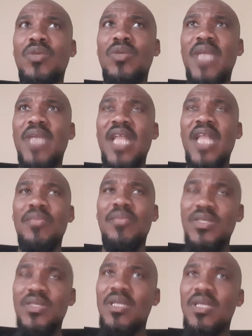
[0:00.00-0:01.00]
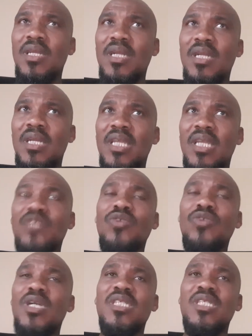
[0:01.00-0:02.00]
cannabis and
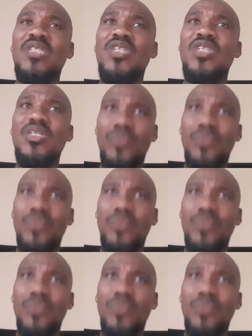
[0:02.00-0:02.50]
drugs in general.